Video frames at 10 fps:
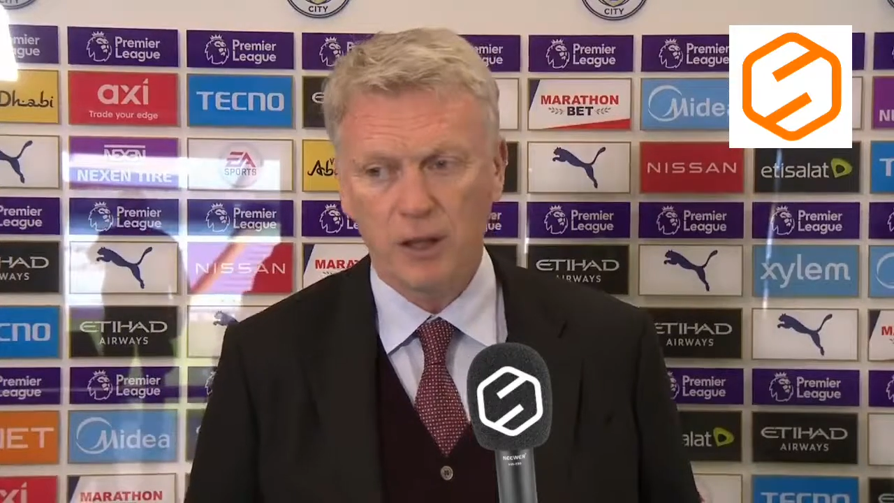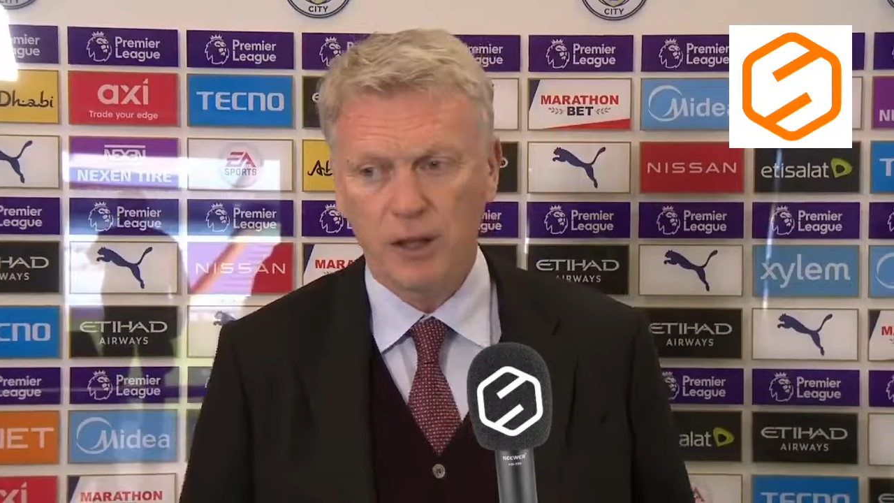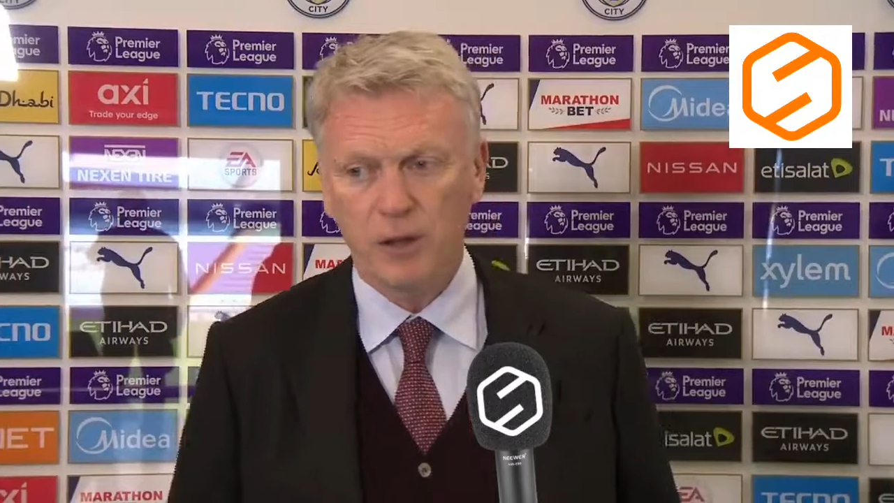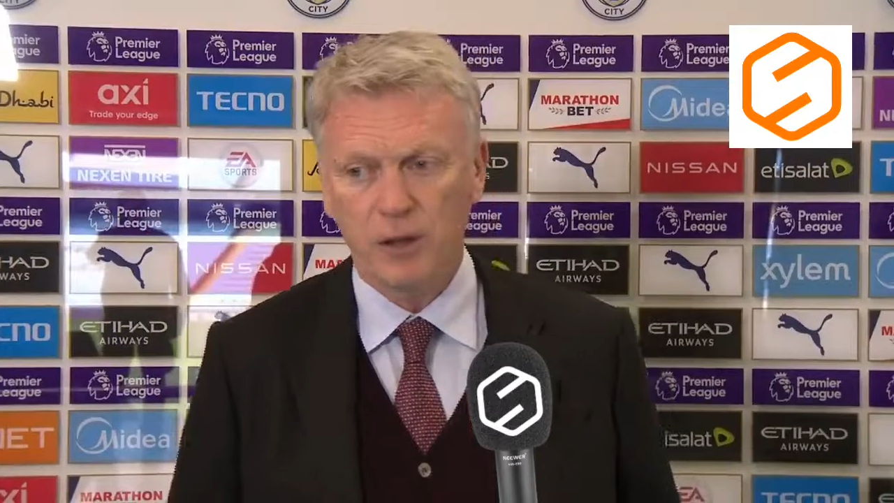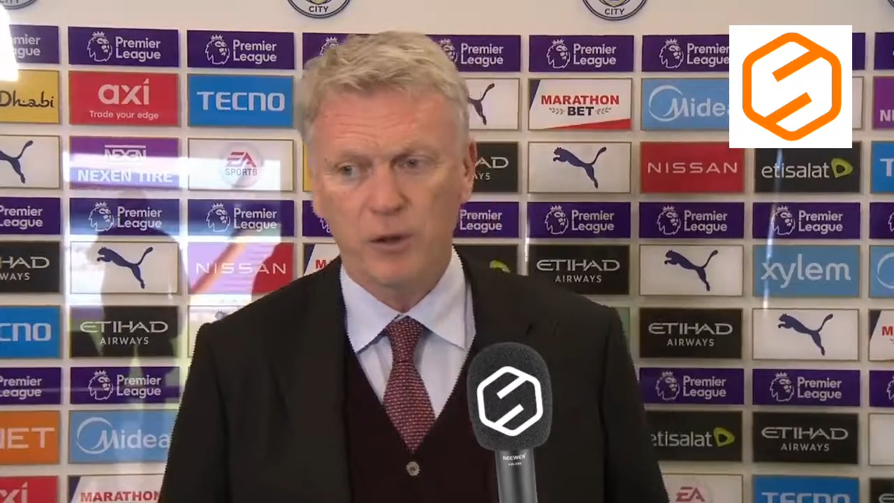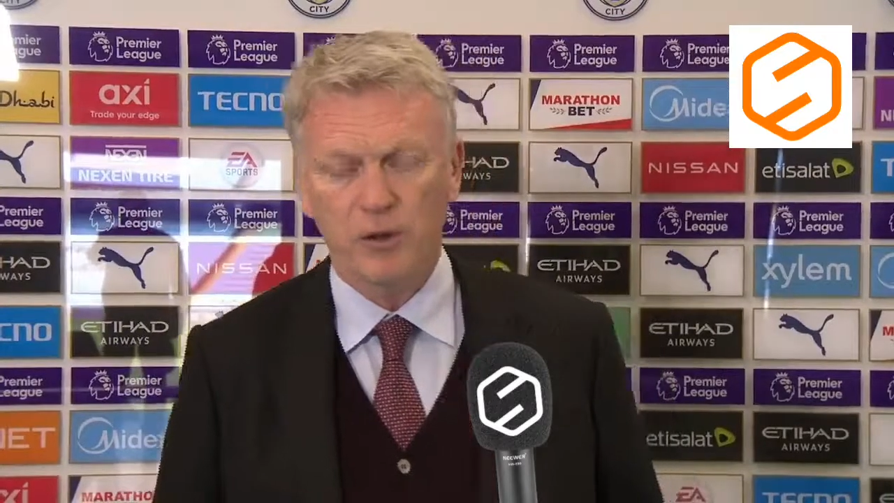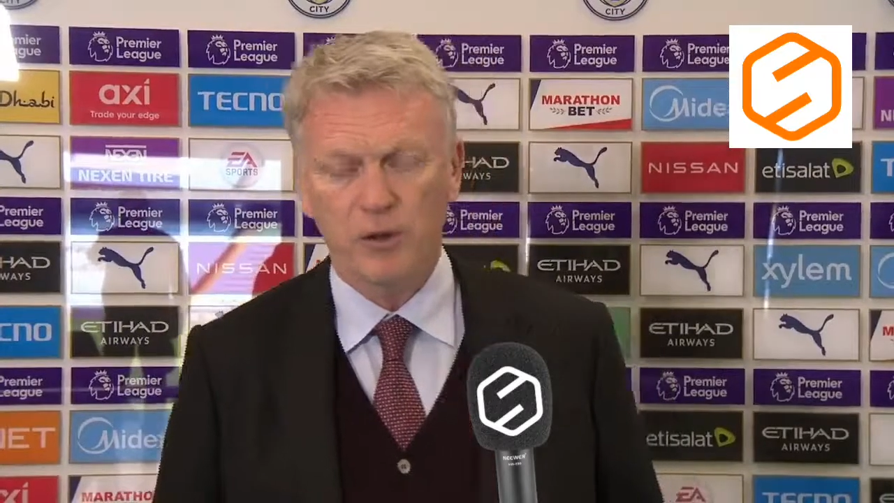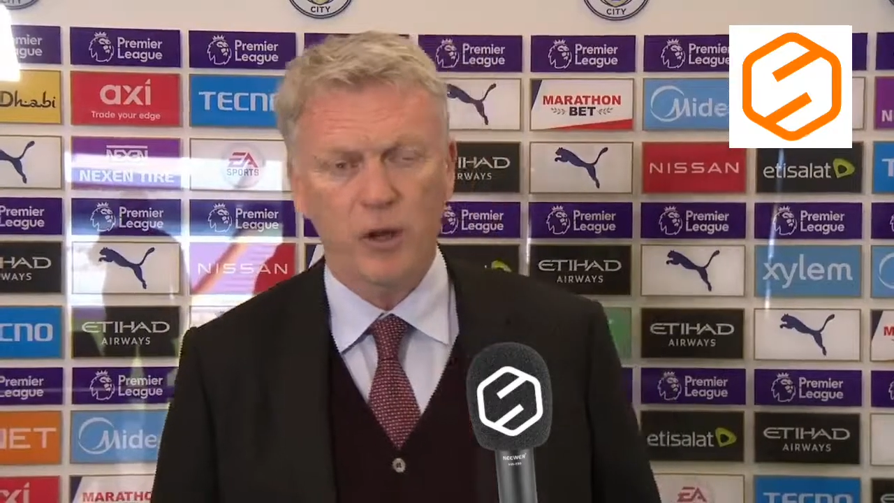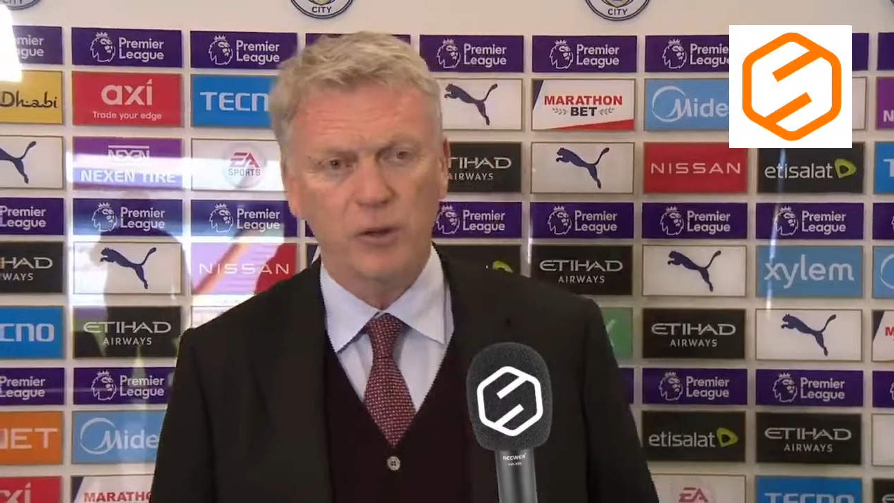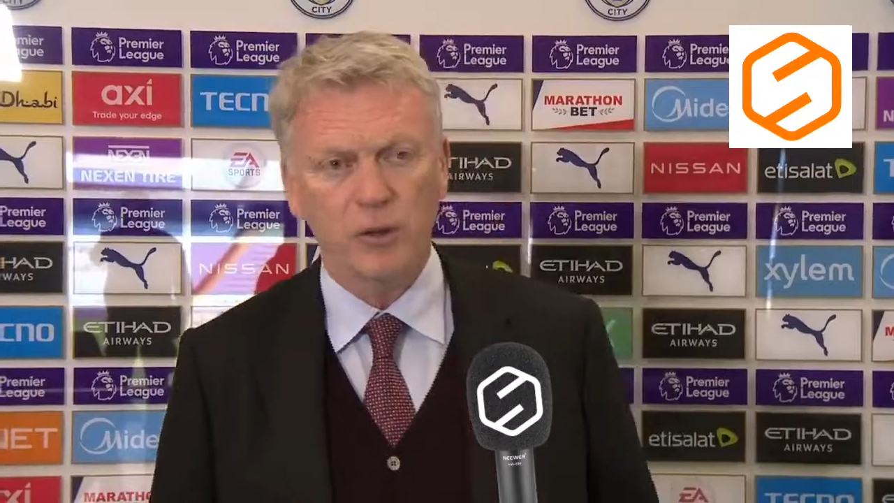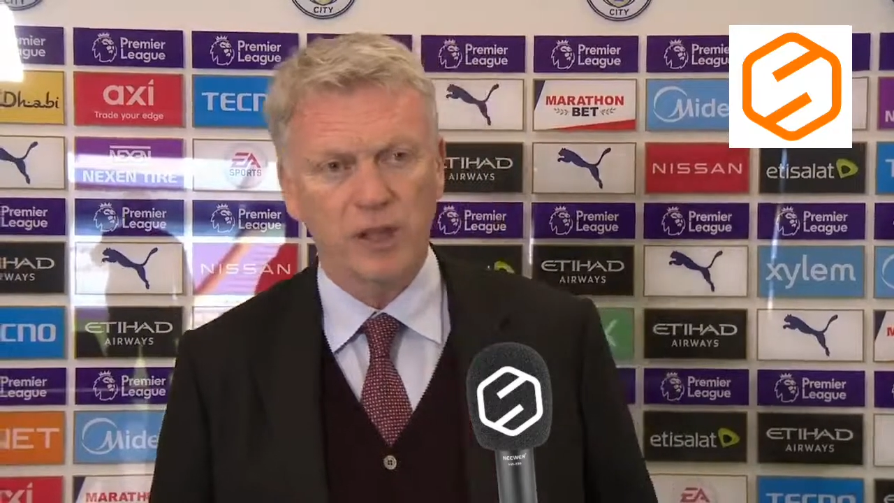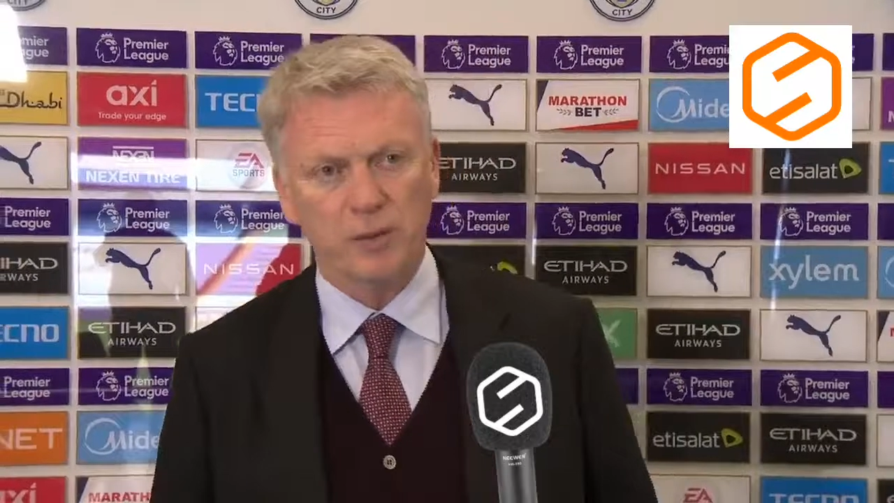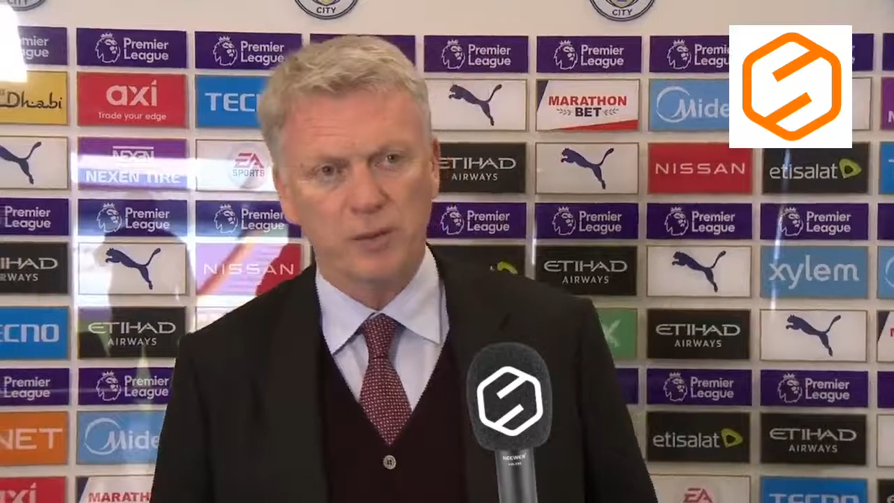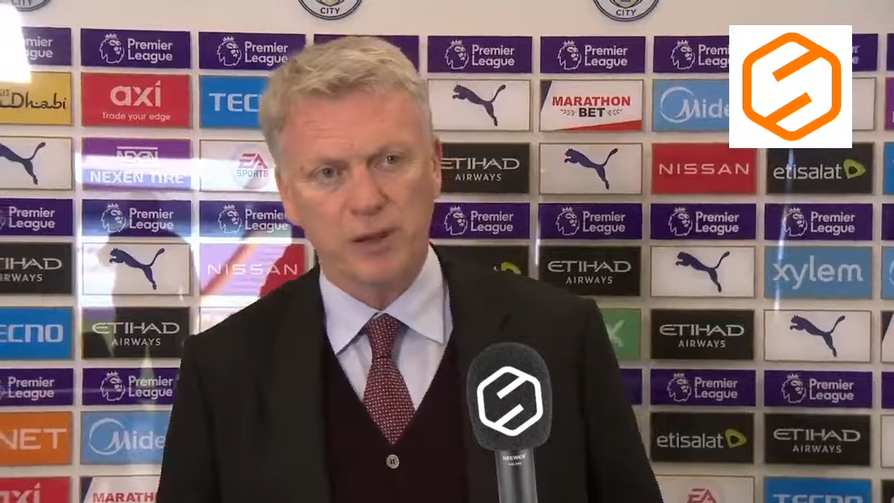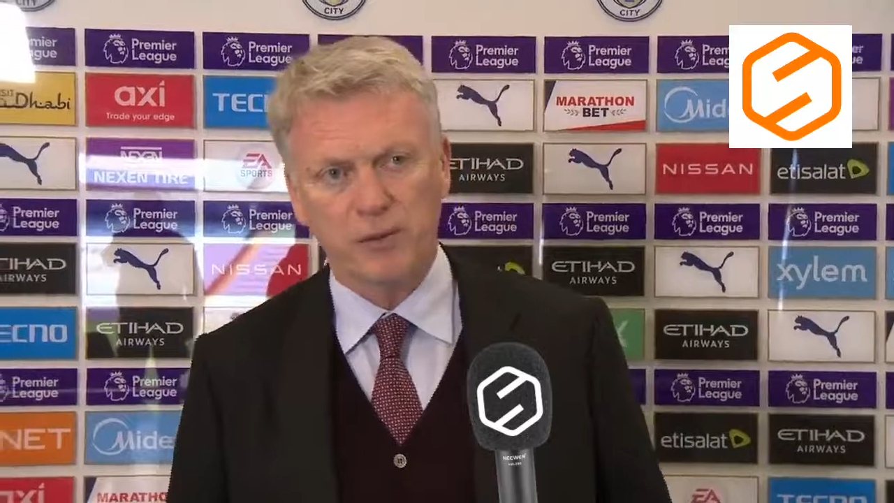you wouldn't normally
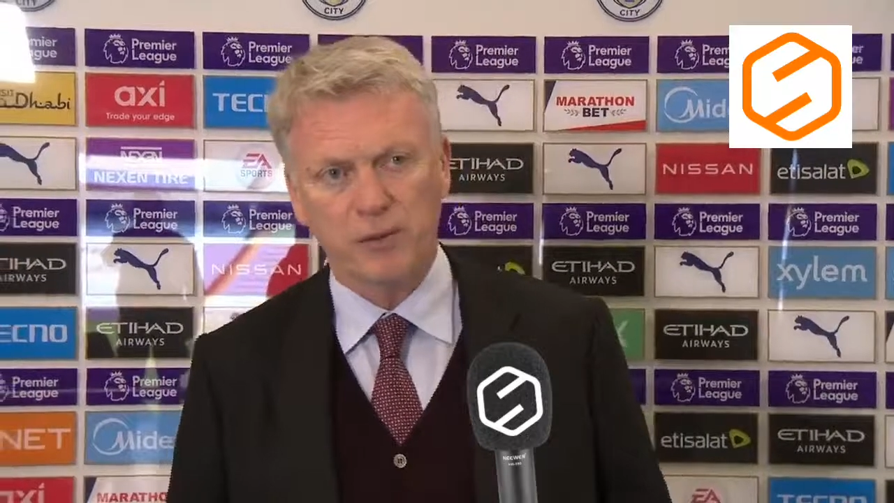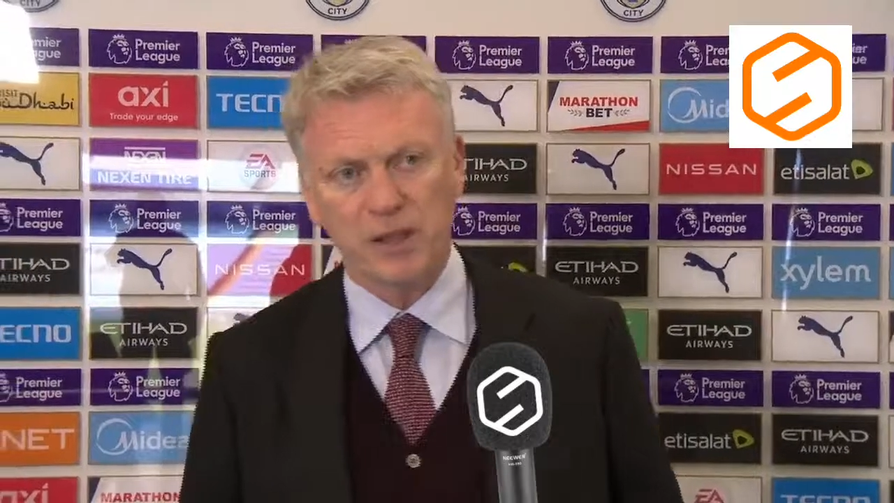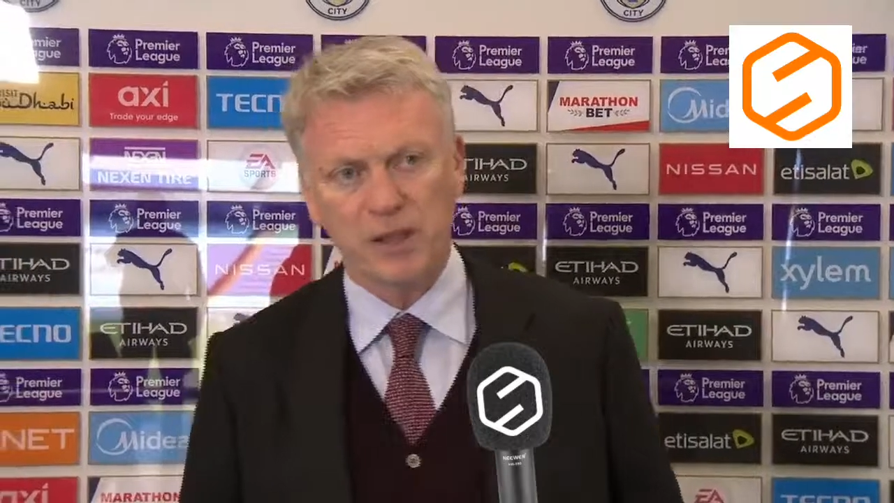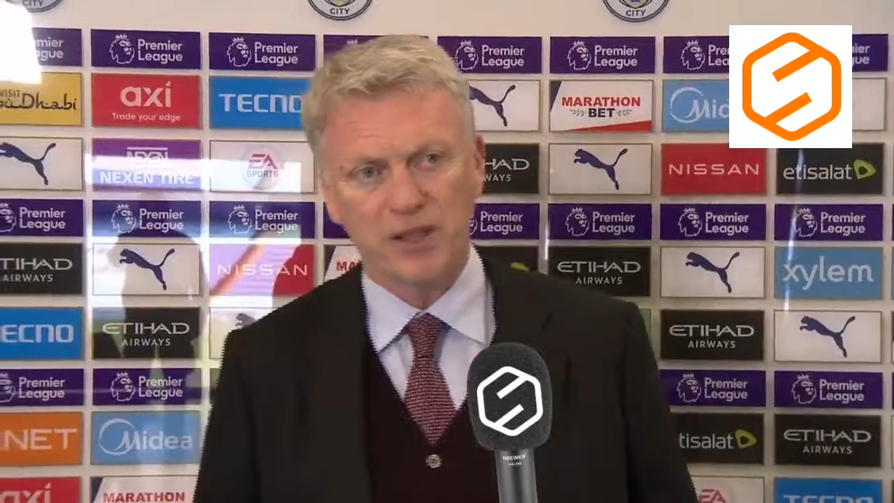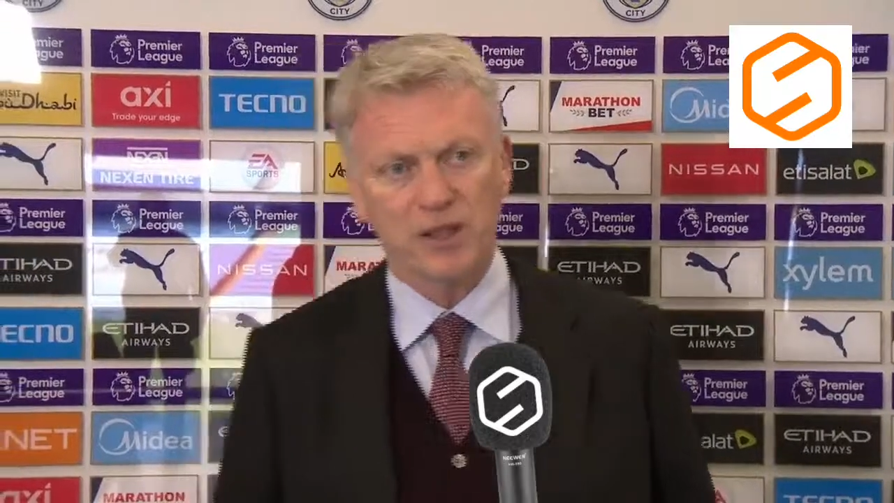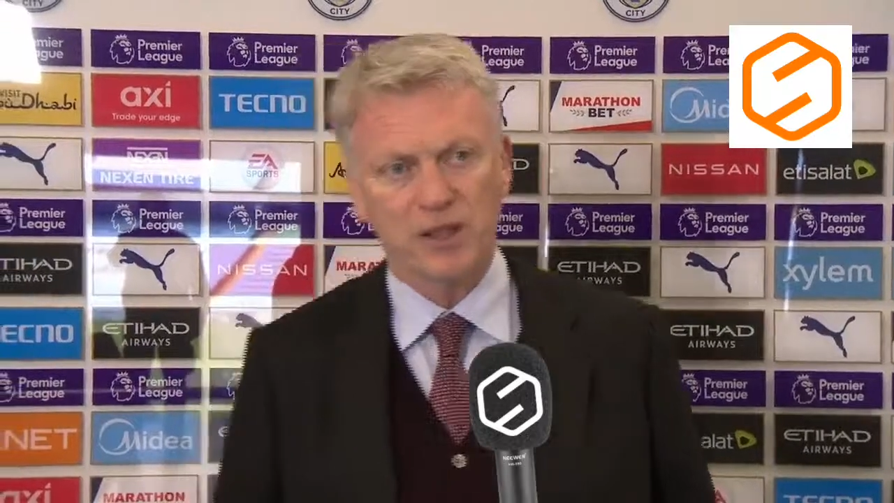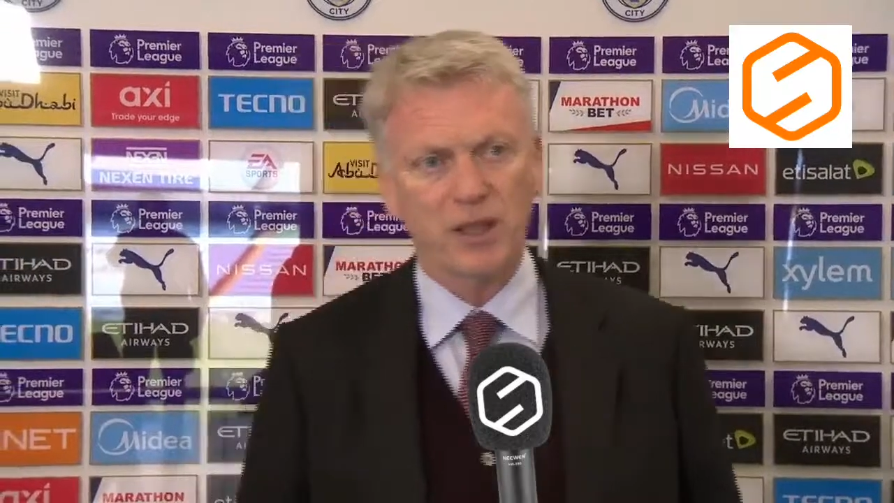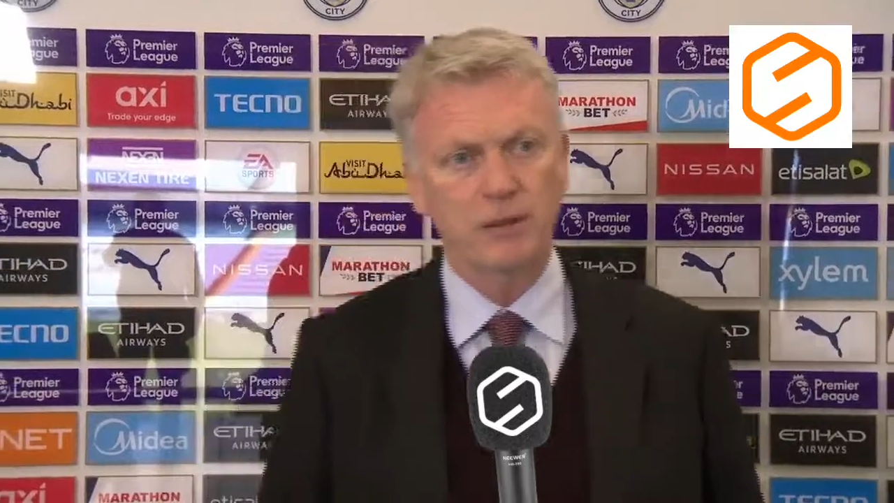expect from Manchester City.